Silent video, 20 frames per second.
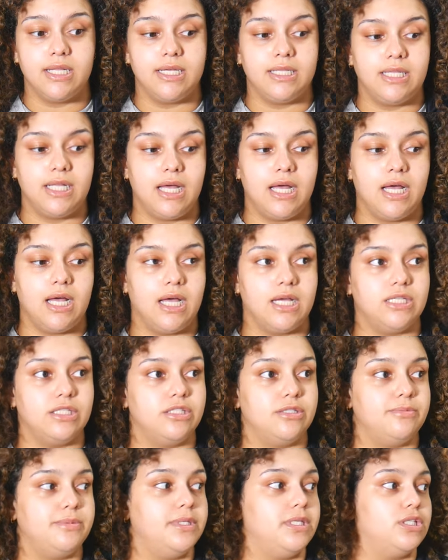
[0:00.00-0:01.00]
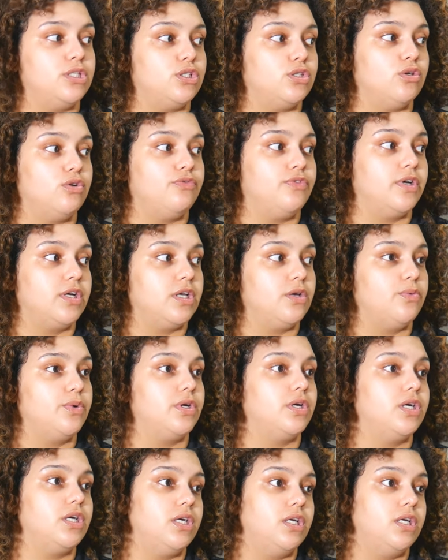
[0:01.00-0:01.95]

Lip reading: like that, I just be so fucking worried.